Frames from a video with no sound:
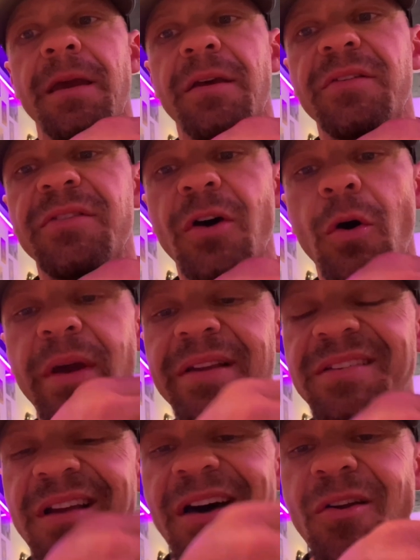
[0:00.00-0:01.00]
So
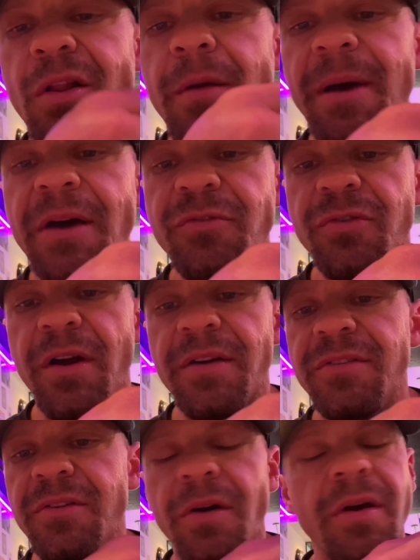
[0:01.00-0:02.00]
it's not all about
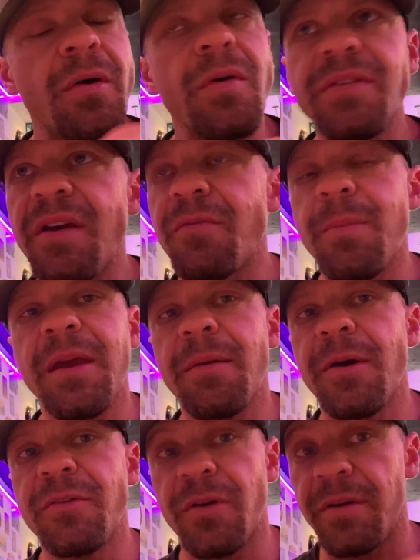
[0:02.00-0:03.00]
drugs. You don't always have to make it
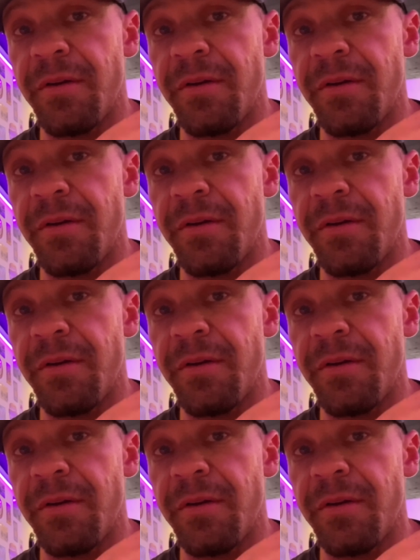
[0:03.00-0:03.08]
about drugs.